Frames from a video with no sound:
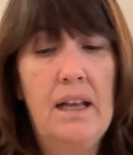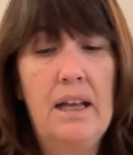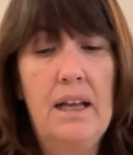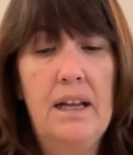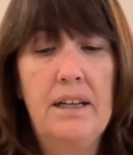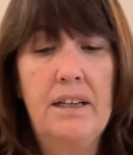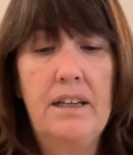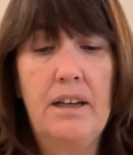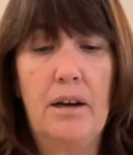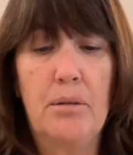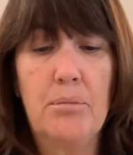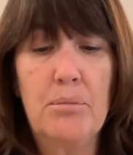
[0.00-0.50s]

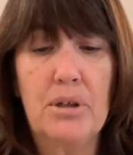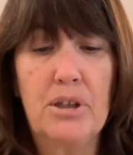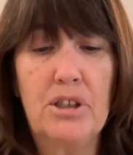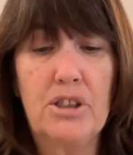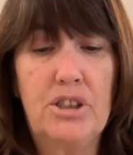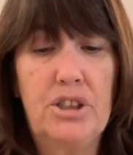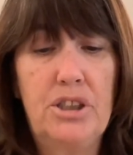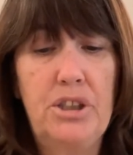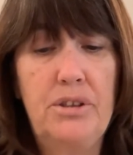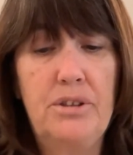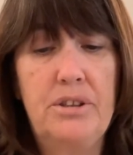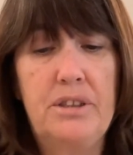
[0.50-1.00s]
Number
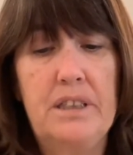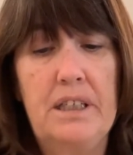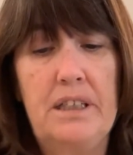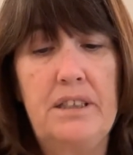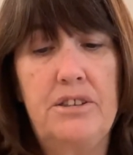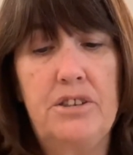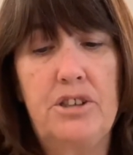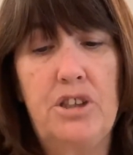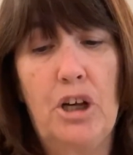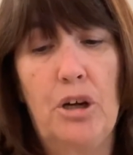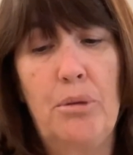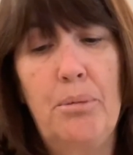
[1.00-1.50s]
2
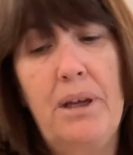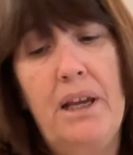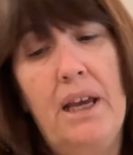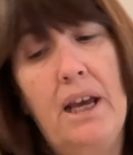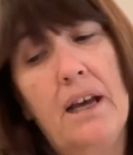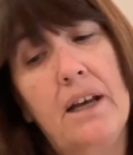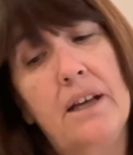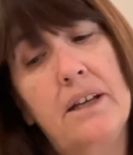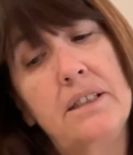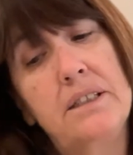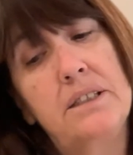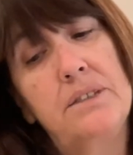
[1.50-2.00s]
says, Toby
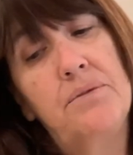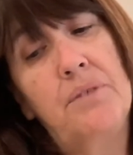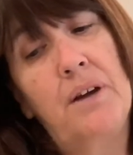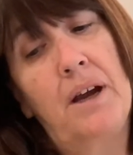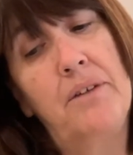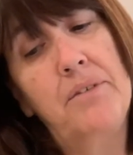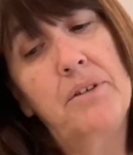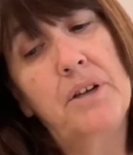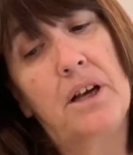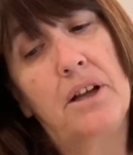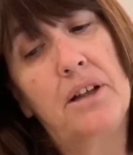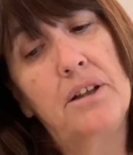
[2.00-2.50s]
has
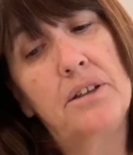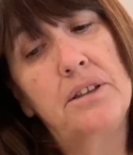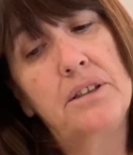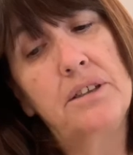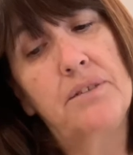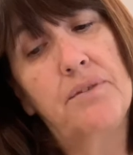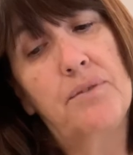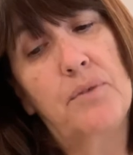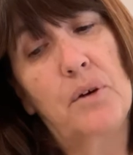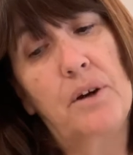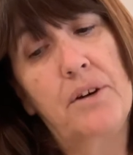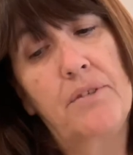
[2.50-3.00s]

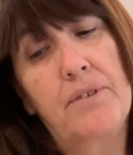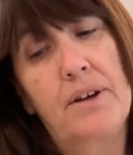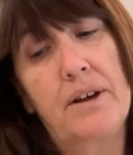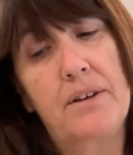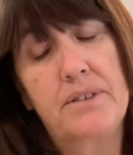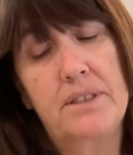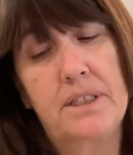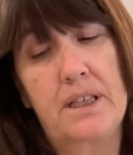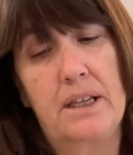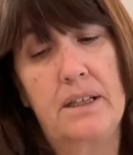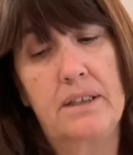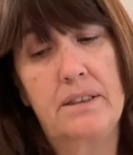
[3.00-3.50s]

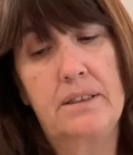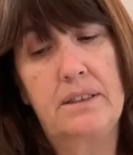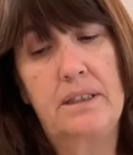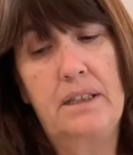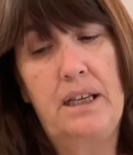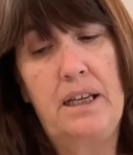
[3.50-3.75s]
$5.45.